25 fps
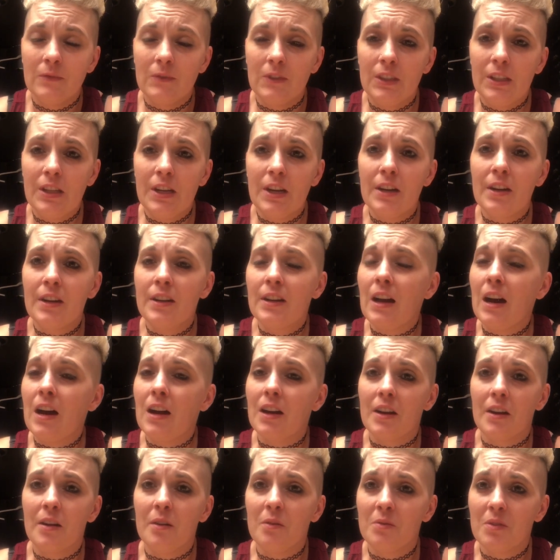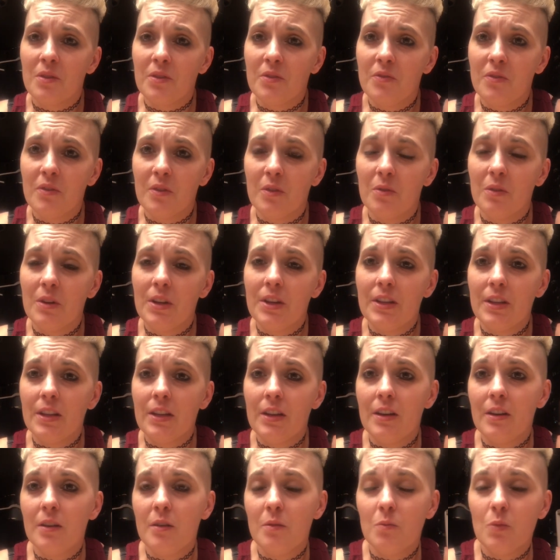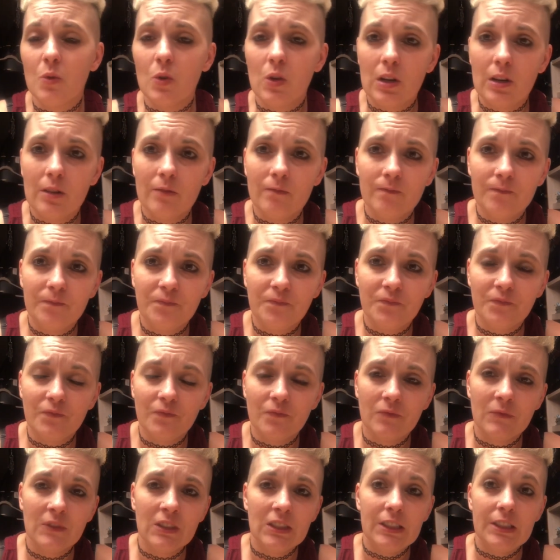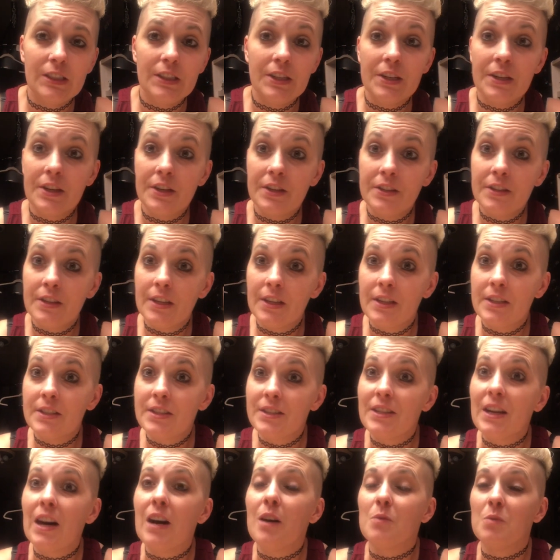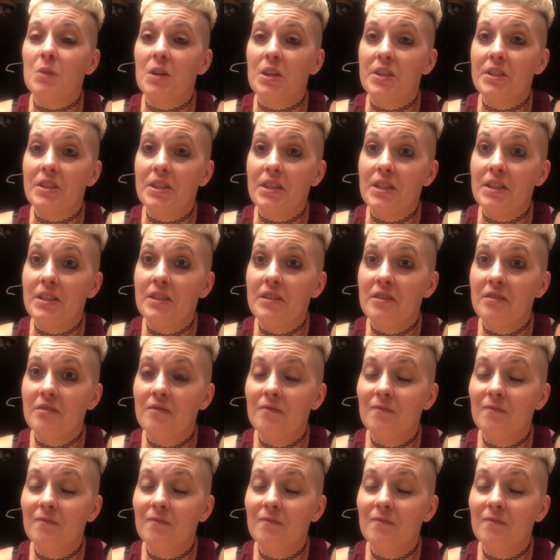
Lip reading: You're not gonna want to fool with it anymore. You're gonna think it's not worth it.